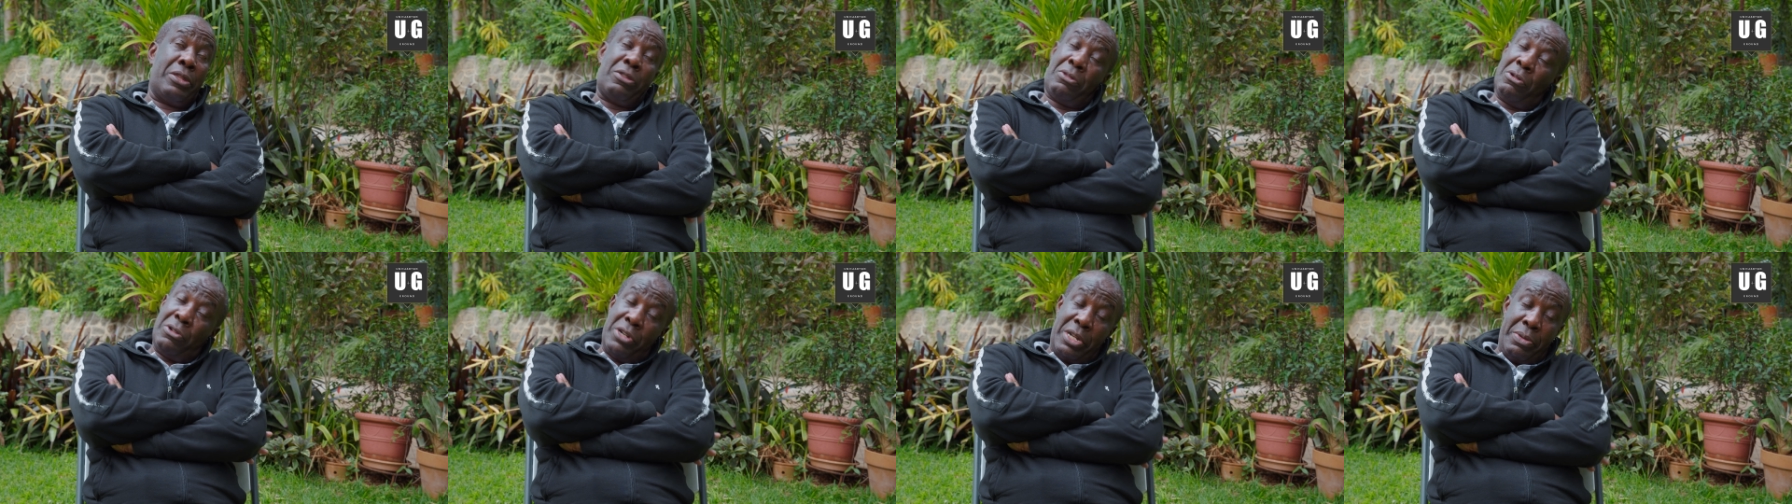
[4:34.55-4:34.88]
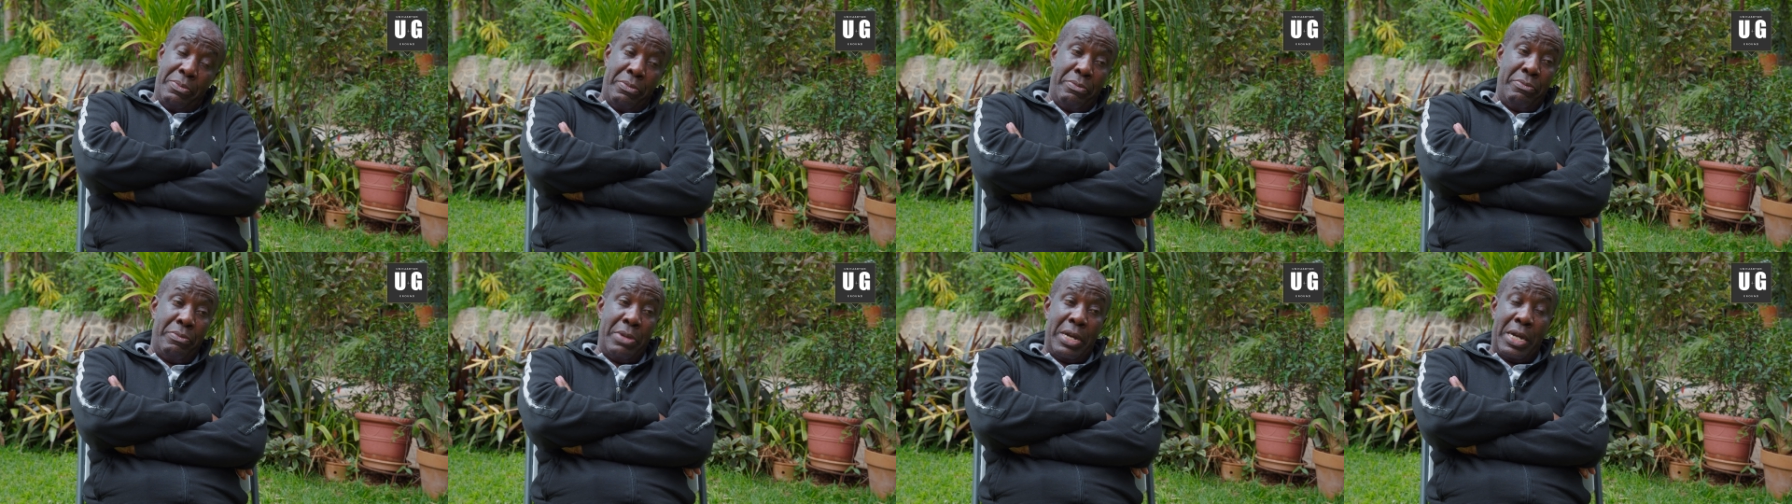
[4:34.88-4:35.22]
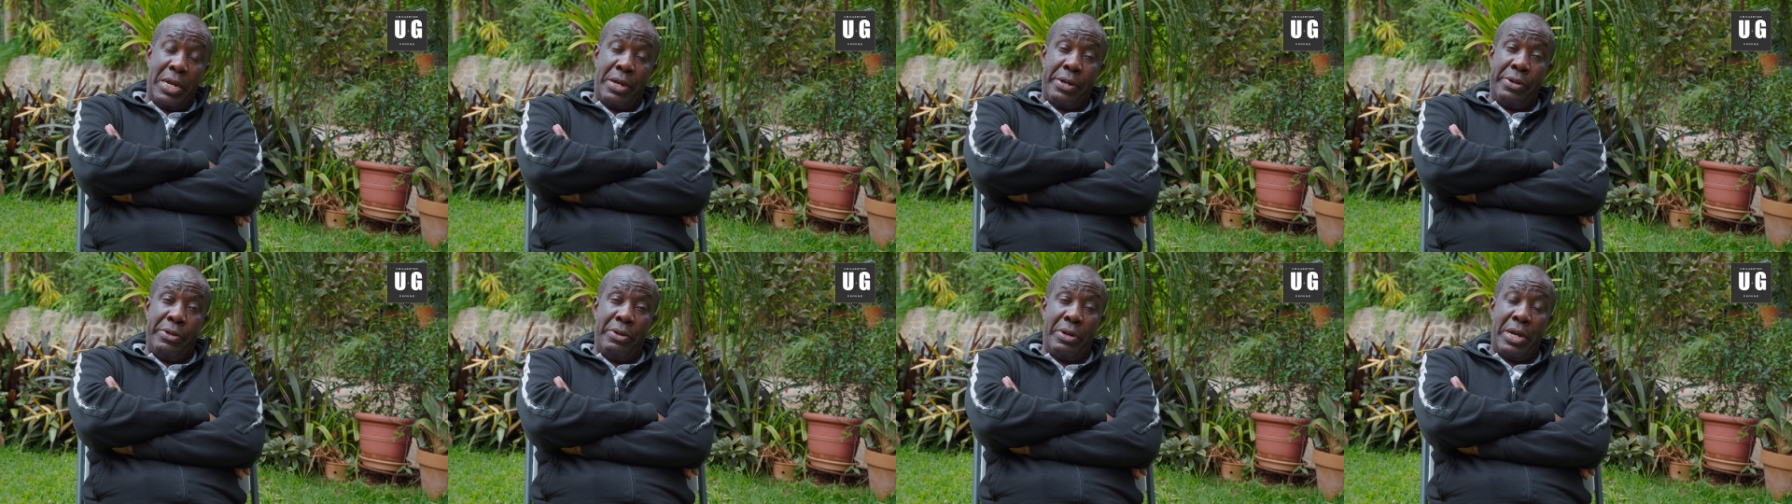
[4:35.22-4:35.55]
told him
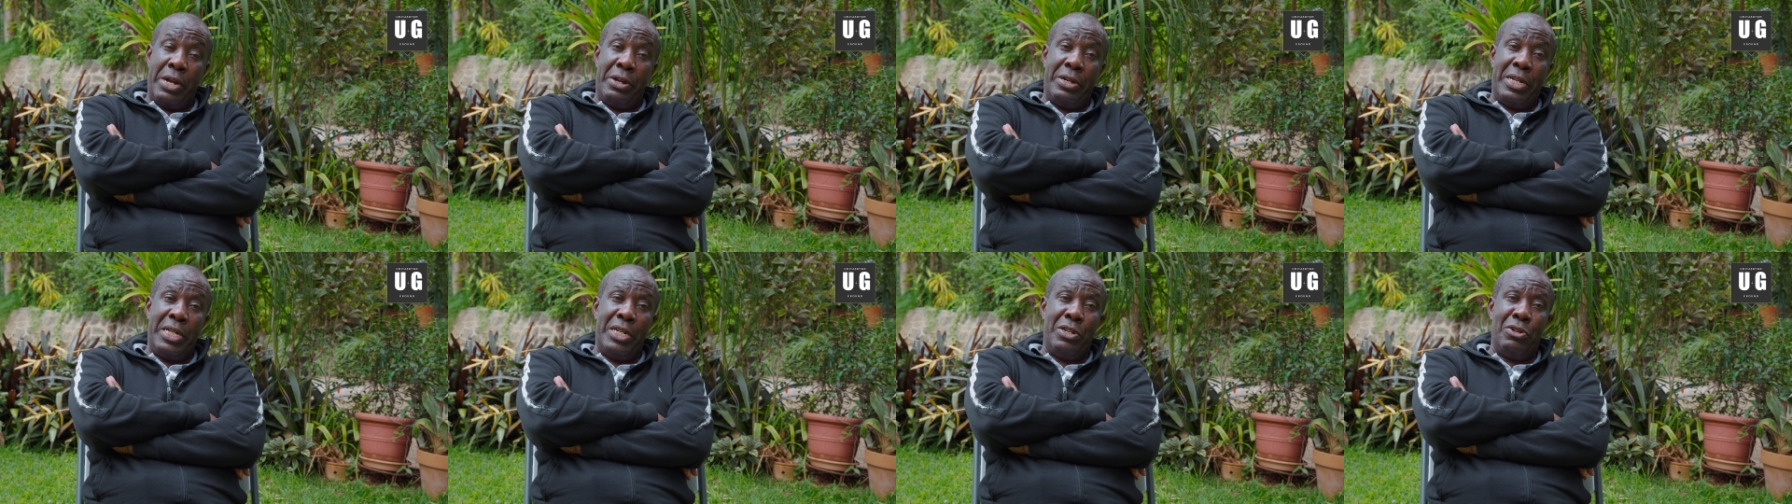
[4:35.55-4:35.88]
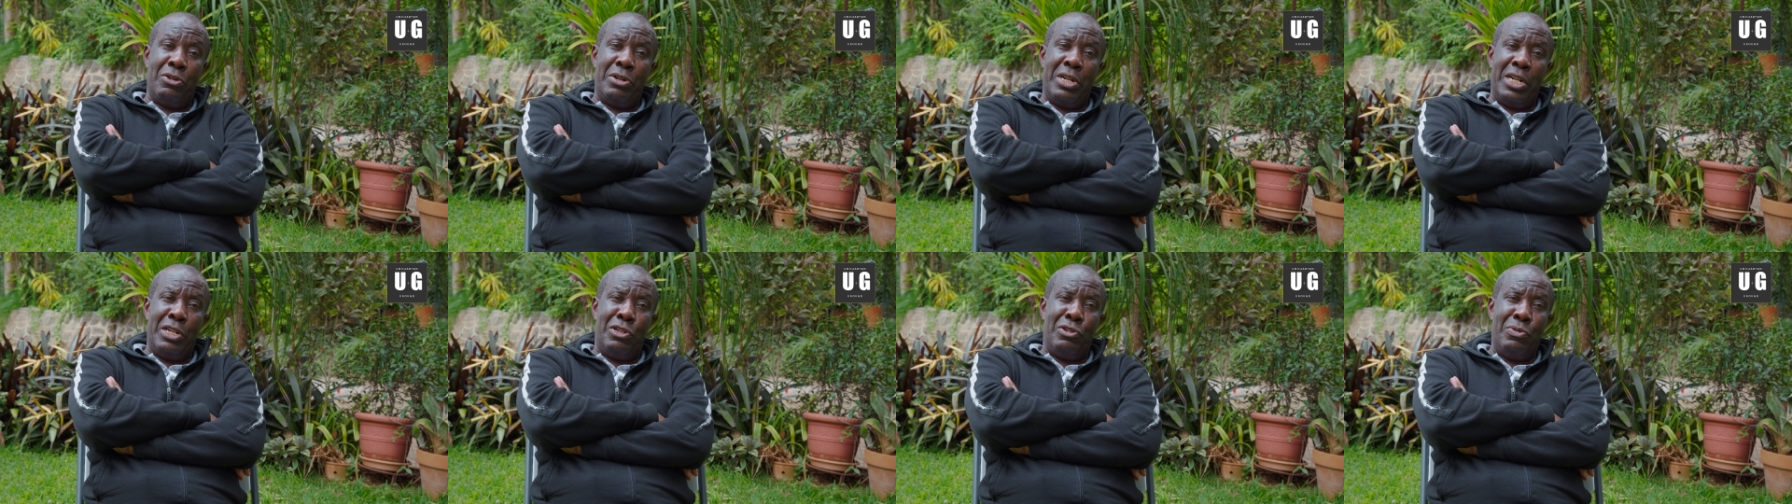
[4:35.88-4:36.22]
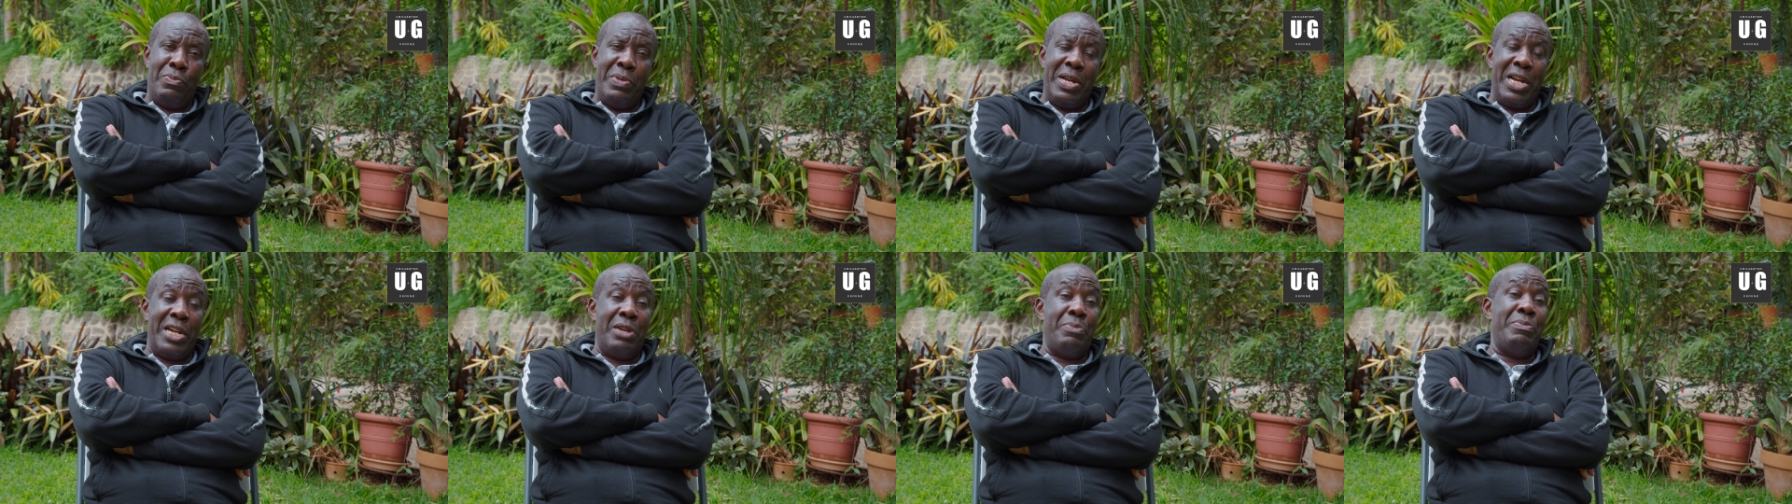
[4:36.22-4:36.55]
I need only to
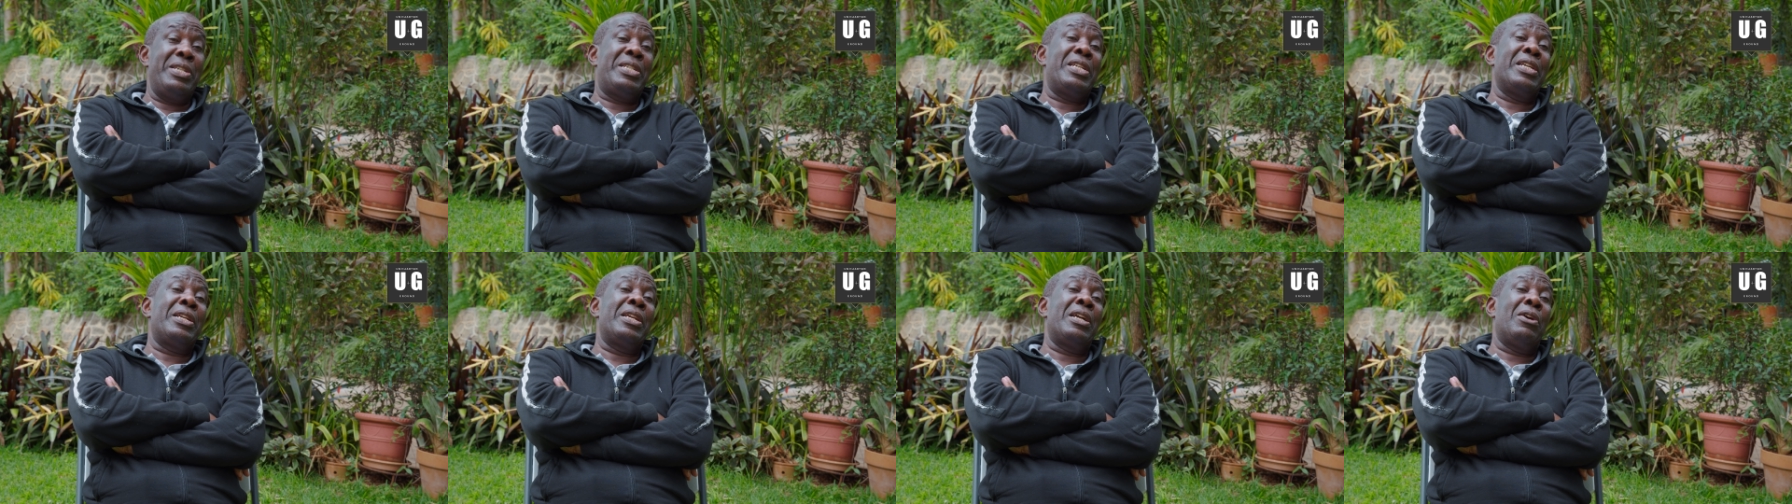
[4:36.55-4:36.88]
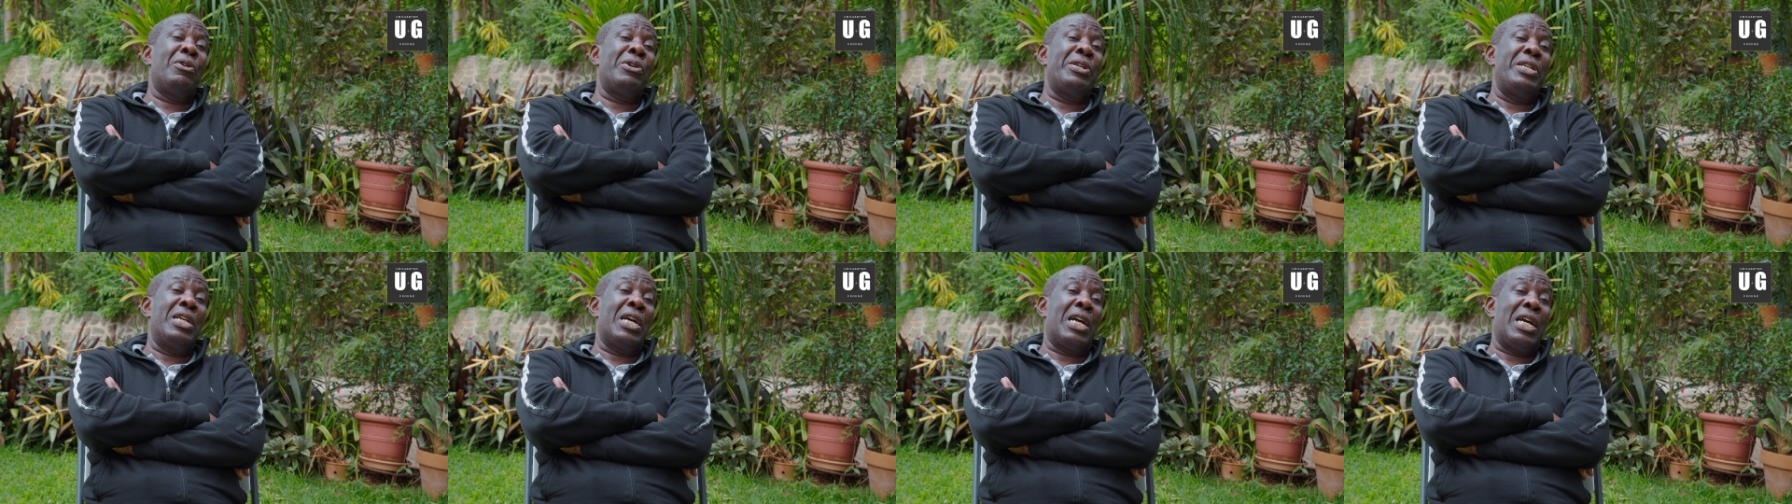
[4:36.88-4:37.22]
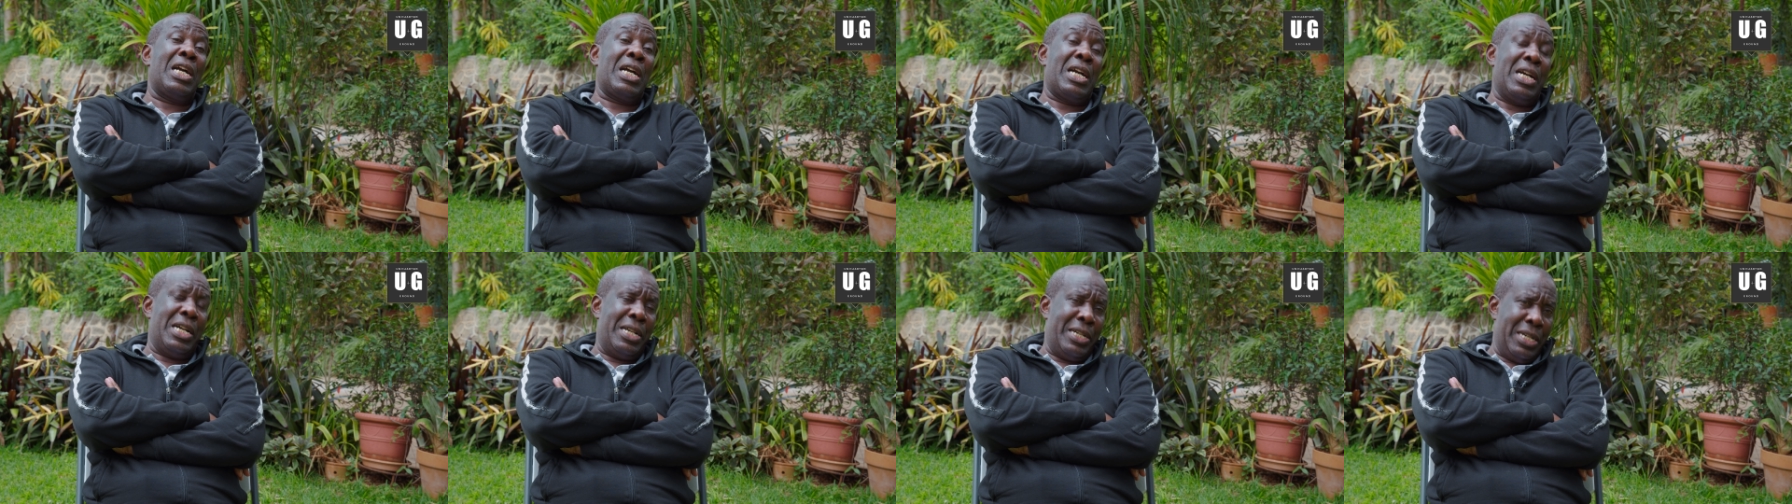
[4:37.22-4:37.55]
be admitted now in Aga
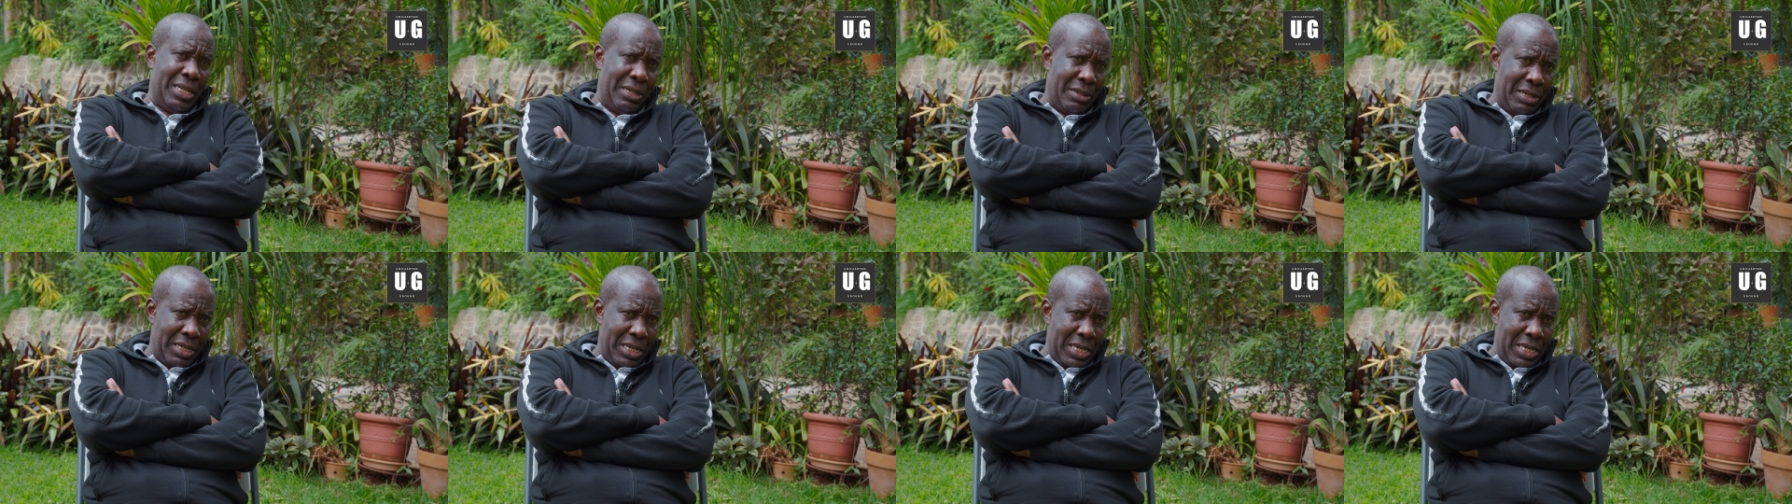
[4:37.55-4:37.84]
Khan,